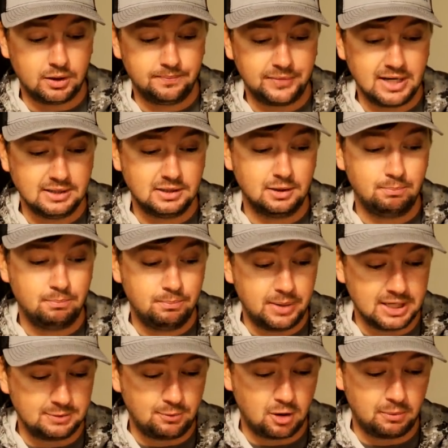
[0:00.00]
That's the
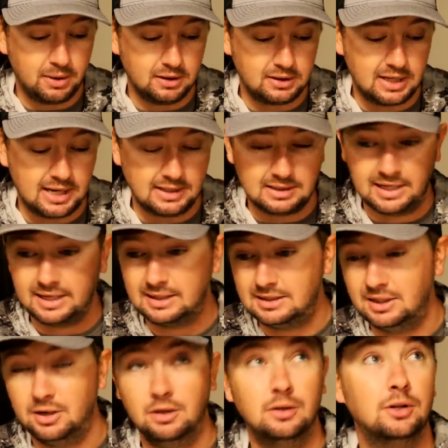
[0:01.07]
best part about that, is like I
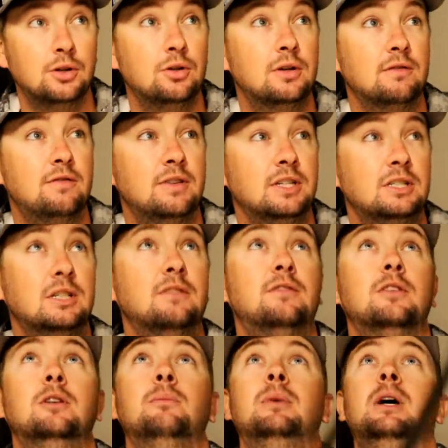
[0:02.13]
said earlier, you can fish it
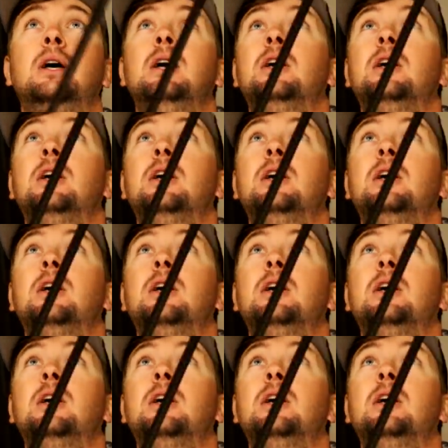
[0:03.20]
from,